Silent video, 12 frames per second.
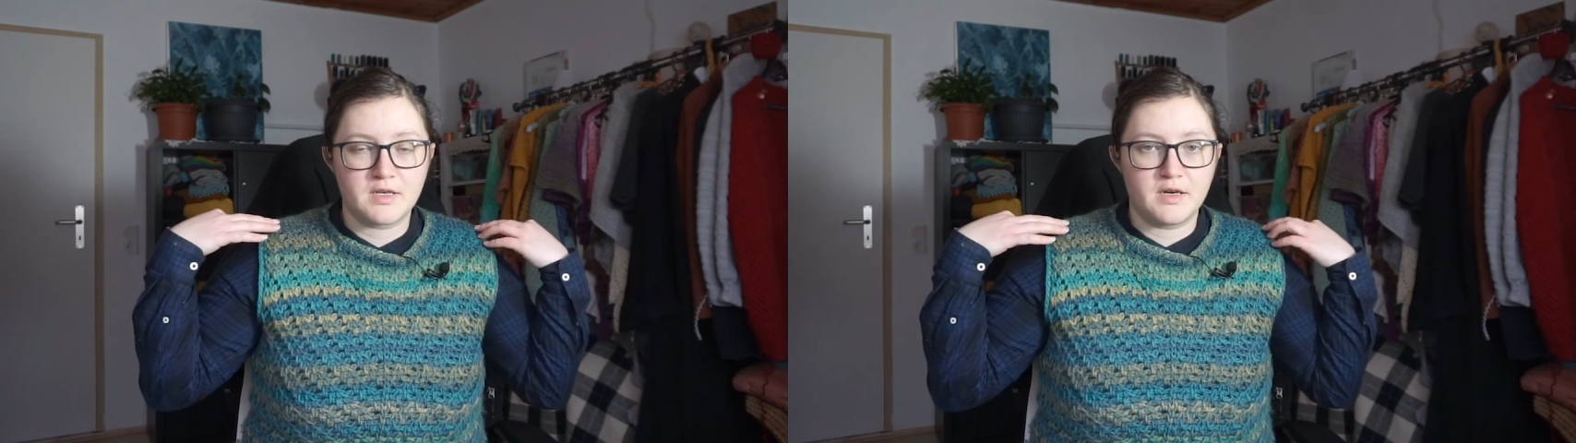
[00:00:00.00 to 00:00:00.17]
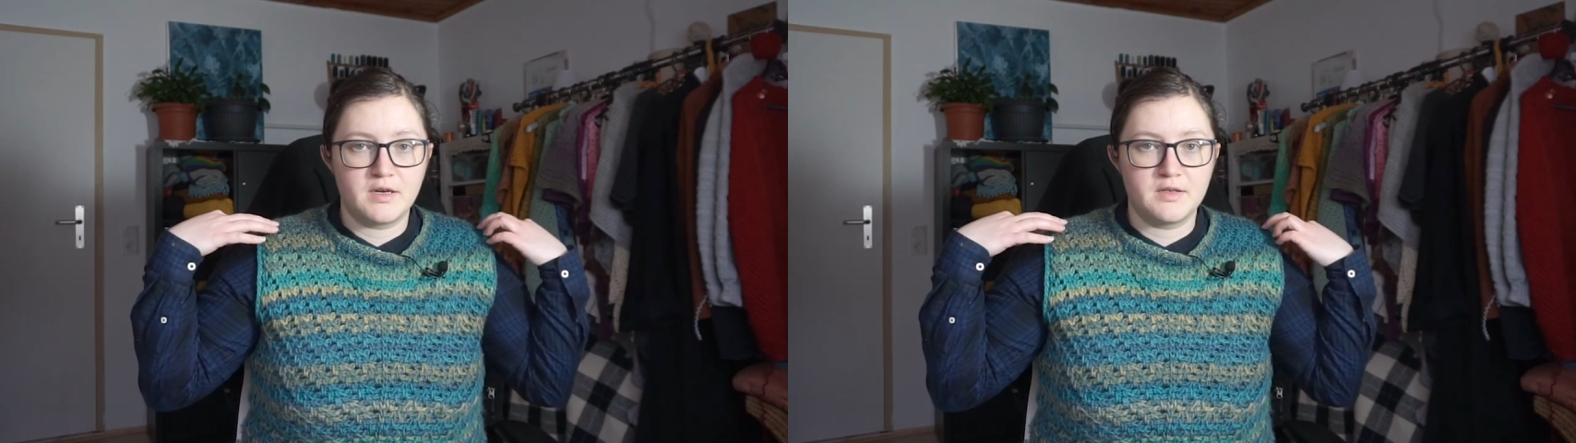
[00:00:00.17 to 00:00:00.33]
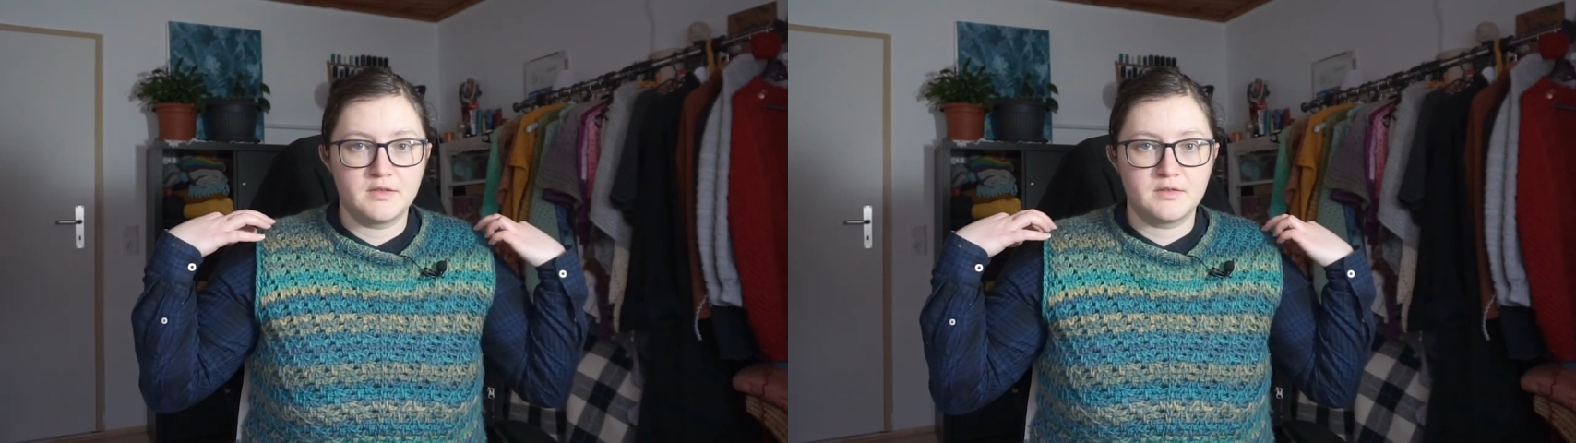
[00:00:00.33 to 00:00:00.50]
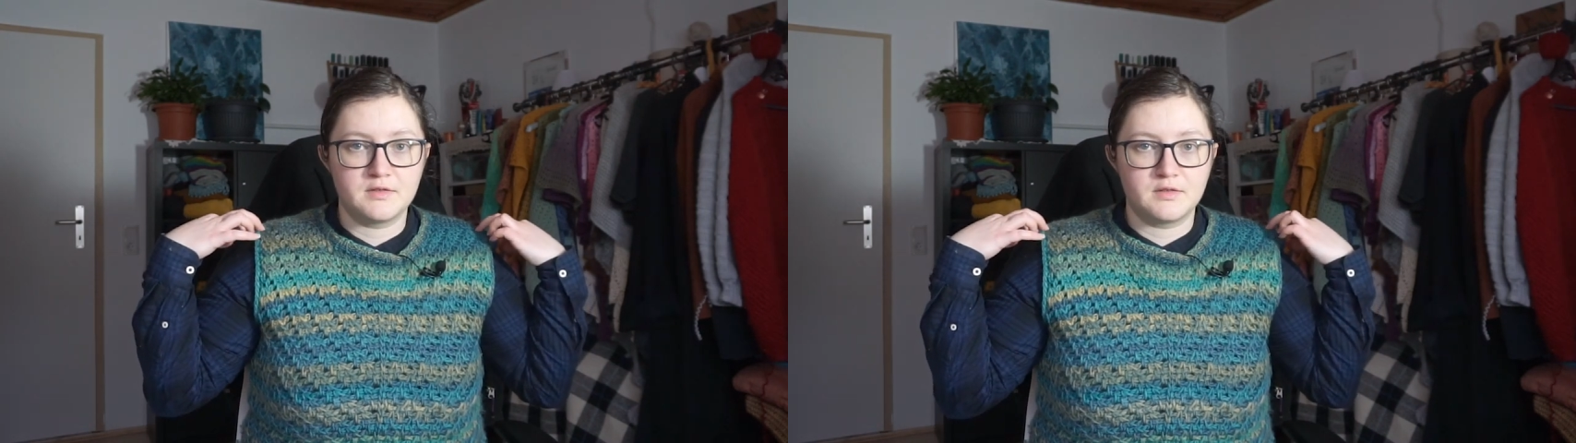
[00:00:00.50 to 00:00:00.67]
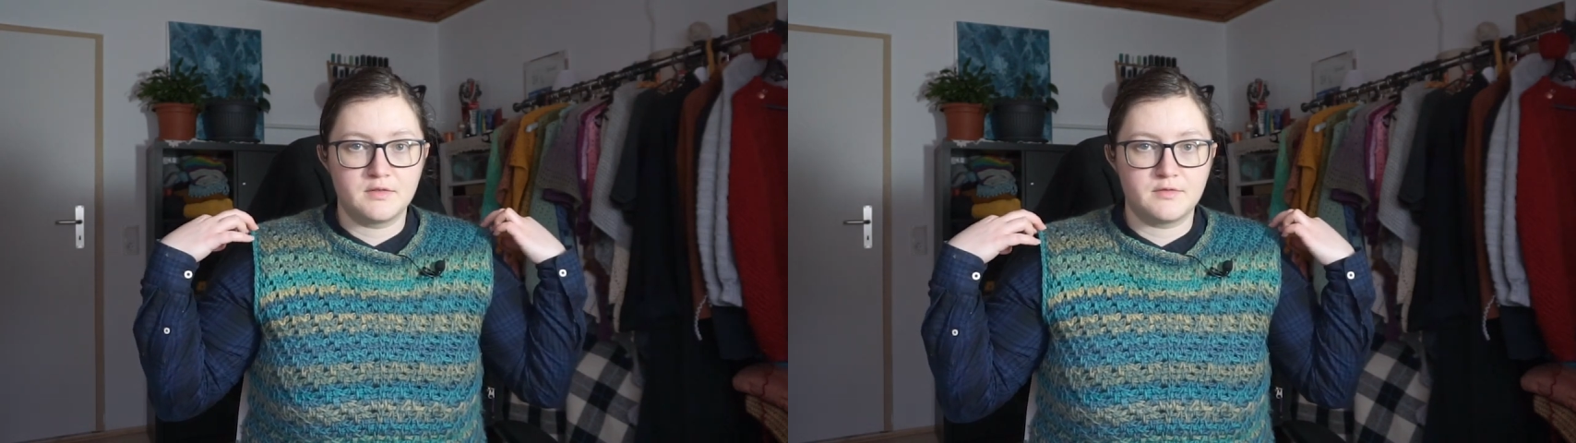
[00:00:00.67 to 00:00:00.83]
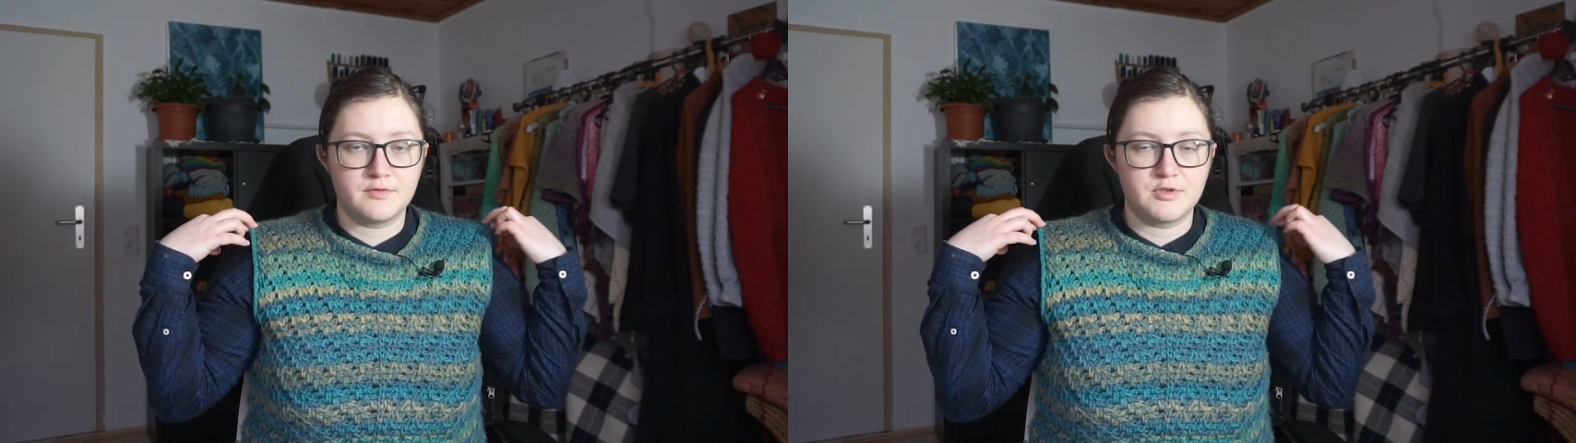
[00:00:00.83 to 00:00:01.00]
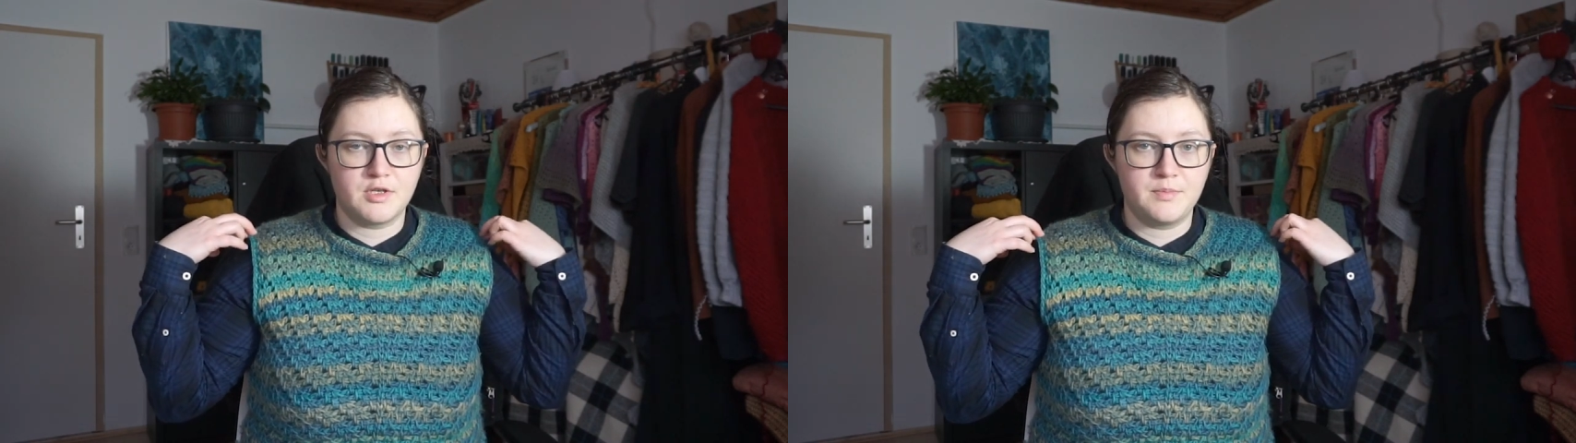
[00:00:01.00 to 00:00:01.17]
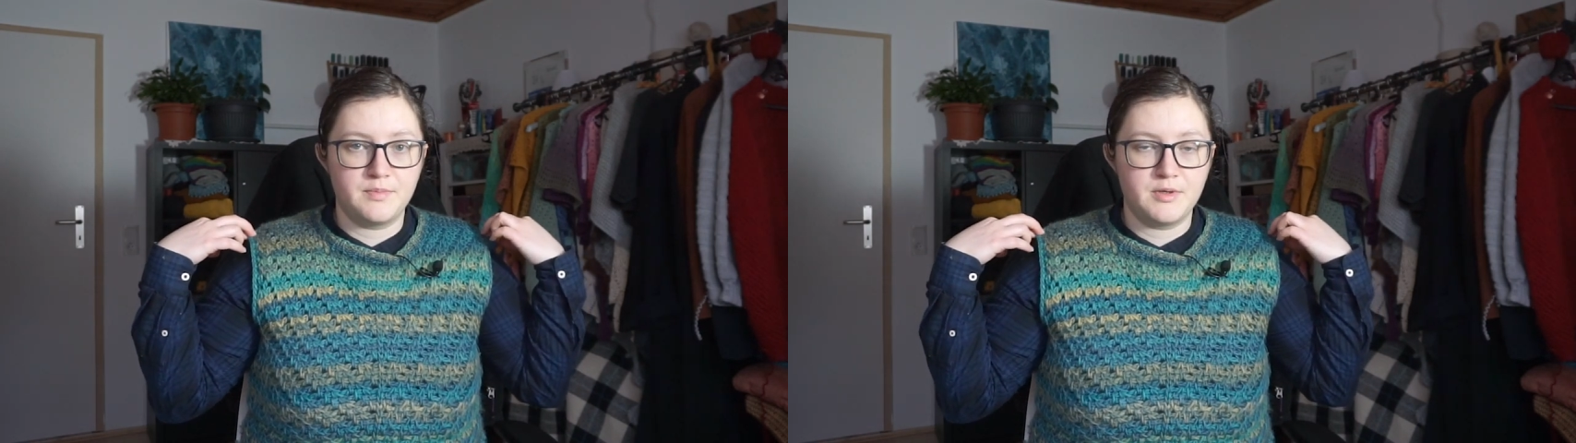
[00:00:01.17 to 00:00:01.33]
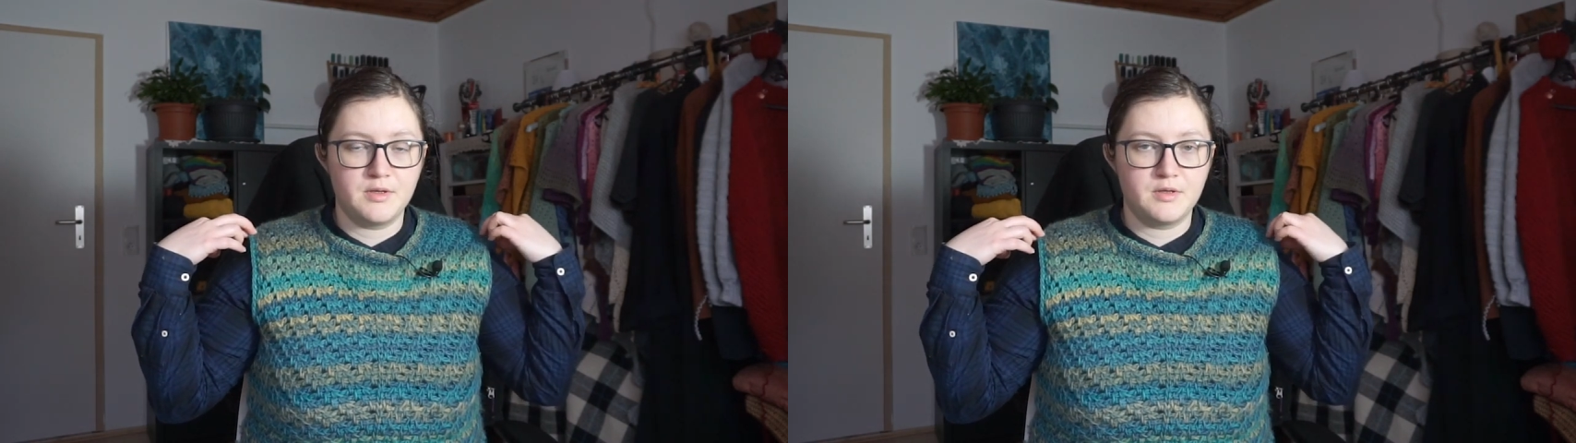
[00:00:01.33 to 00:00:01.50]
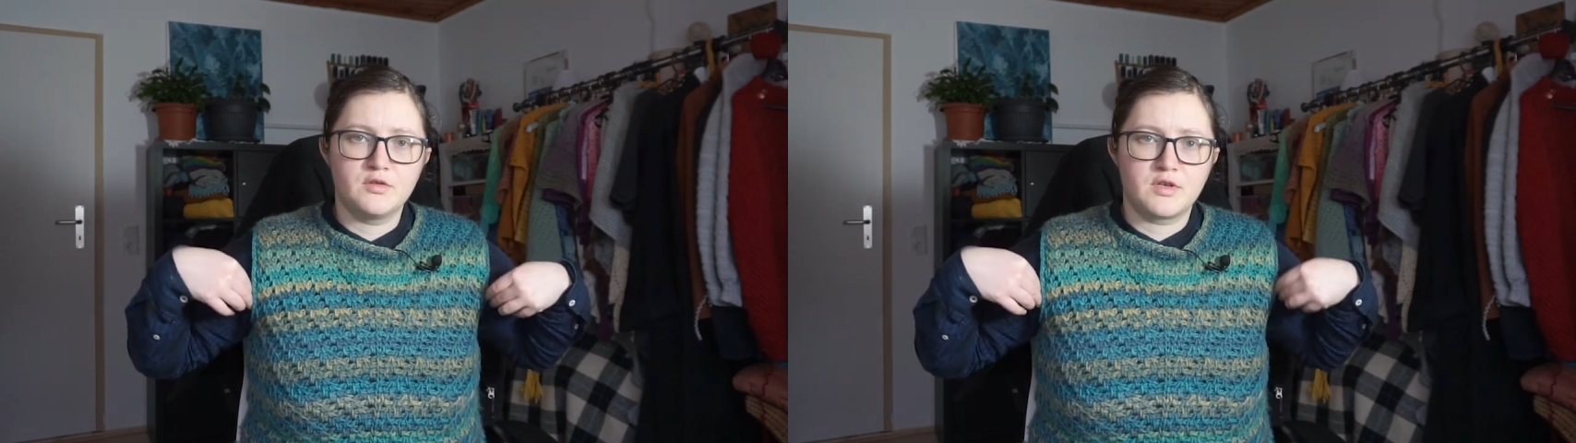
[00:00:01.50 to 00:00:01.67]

kind of shaping,